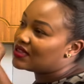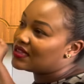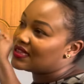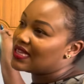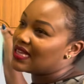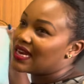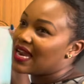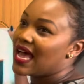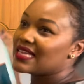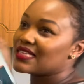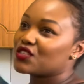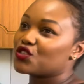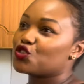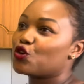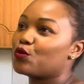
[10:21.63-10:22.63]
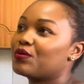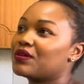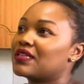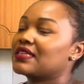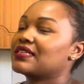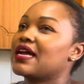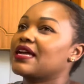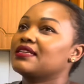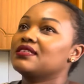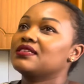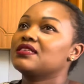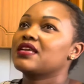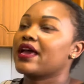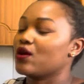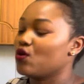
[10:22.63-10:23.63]
the last shopping that I did.
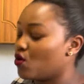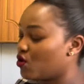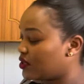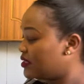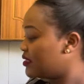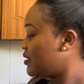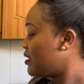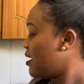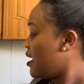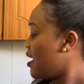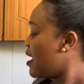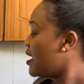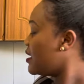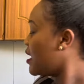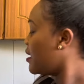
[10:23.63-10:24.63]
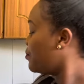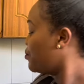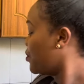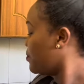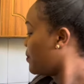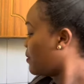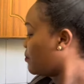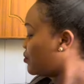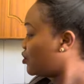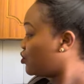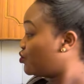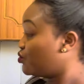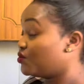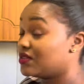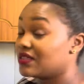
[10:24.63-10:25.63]
I got Hanan premium
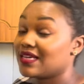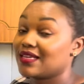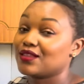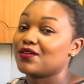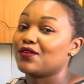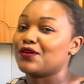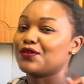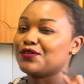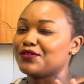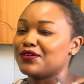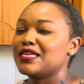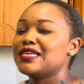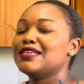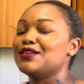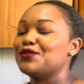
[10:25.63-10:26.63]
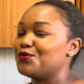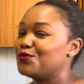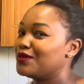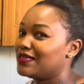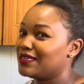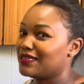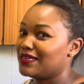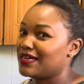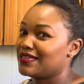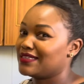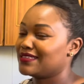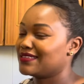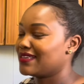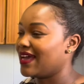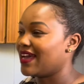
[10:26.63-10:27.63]
tissues and they're really really
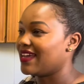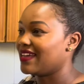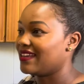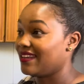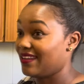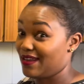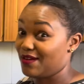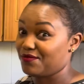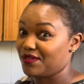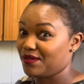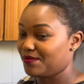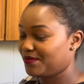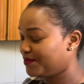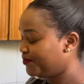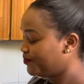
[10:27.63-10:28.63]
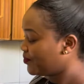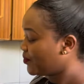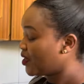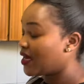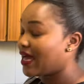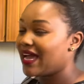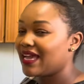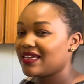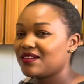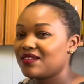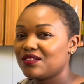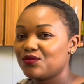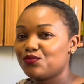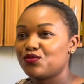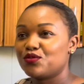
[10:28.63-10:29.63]
nice. I love them. I
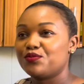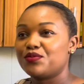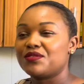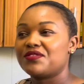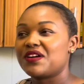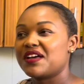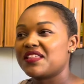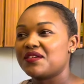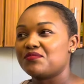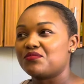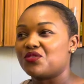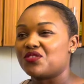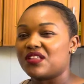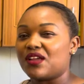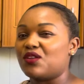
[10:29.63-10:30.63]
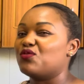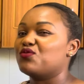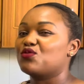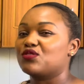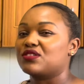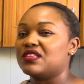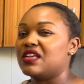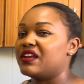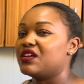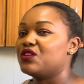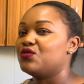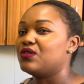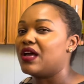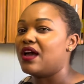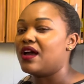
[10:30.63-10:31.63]
would prefer them more than of course the
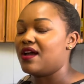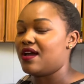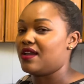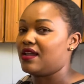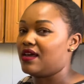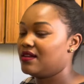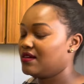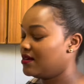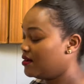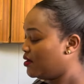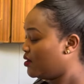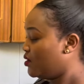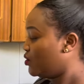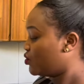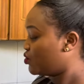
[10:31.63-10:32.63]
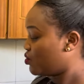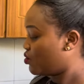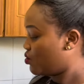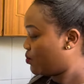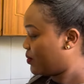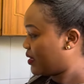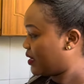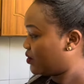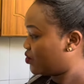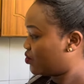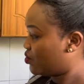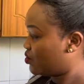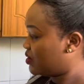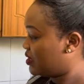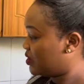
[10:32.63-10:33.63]
regular Hanan. So when I
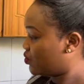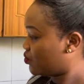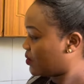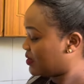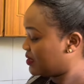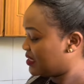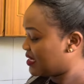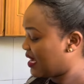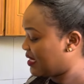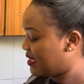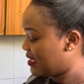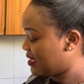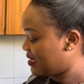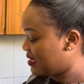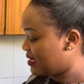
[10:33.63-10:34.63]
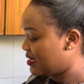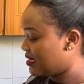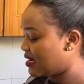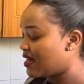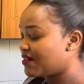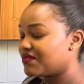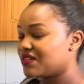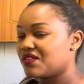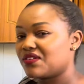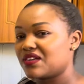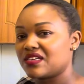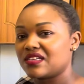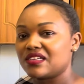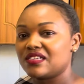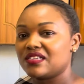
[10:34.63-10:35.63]
saw these ones, I think I've never
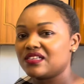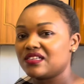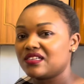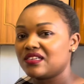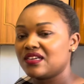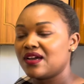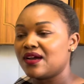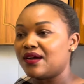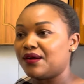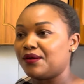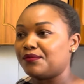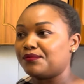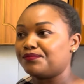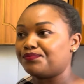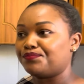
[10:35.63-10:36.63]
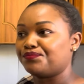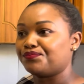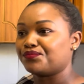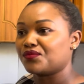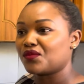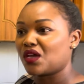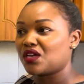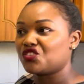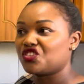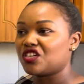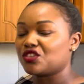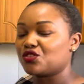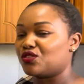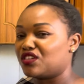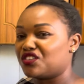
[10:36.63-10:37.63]
really um,
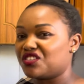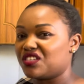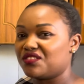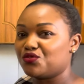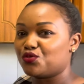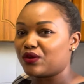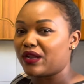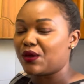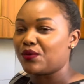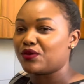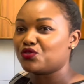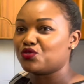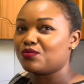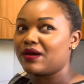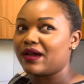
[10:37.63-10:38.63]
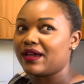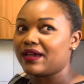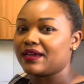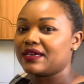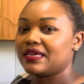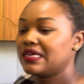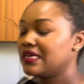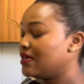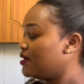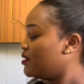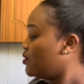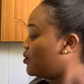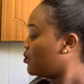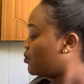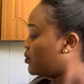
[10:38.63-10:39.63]
checked on the shelves when I went to buy
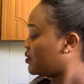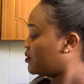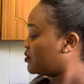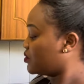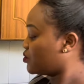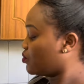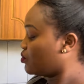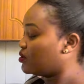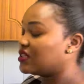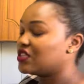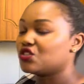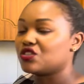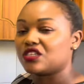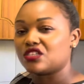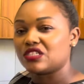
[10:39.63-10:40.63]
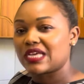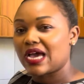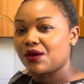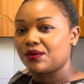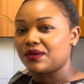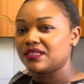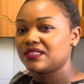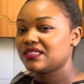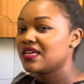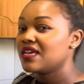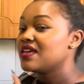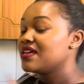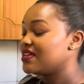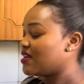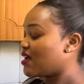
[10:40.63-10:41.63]
what is this called kitchen towels
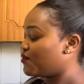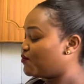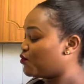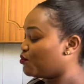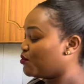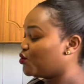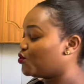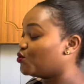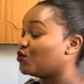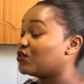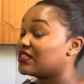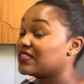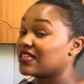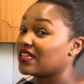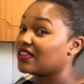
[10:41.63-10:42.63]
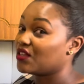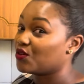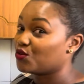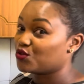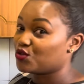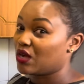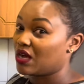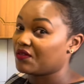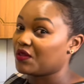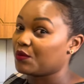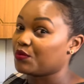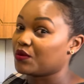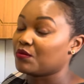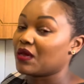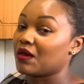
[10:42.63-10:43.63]
enough for me to notice that they also have the
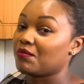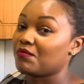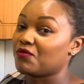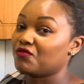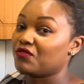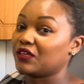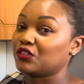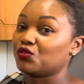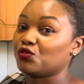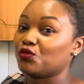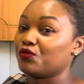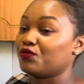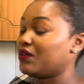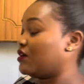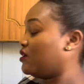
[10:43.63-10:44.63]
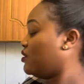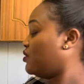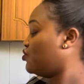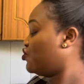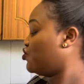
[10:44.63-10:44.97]
premium version of the